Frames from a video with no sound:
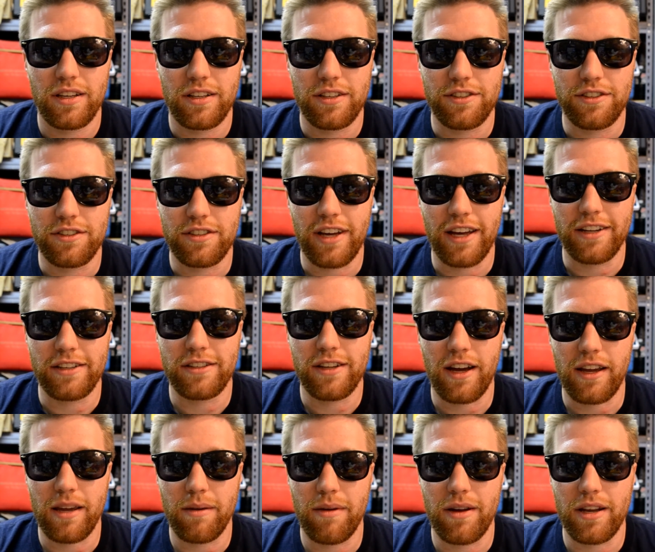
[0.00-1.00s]
Just kind of
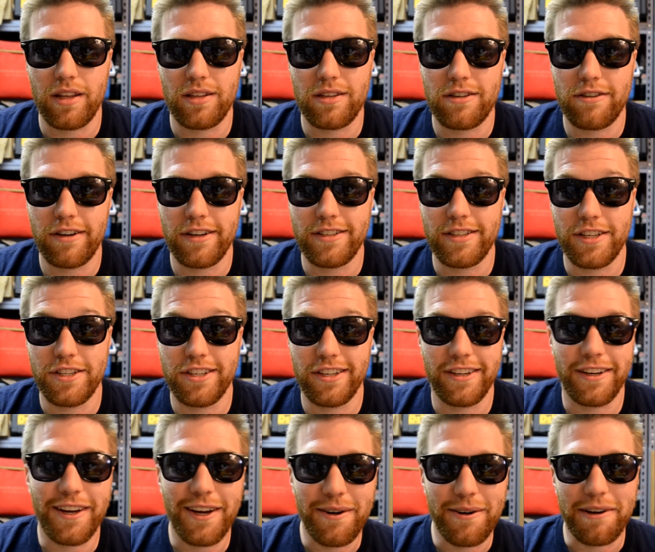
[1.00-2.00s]
documenting the transition
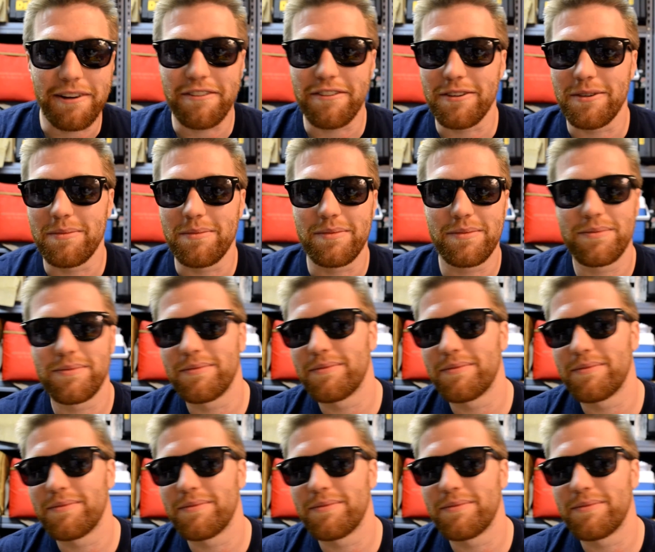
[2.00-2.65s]
going from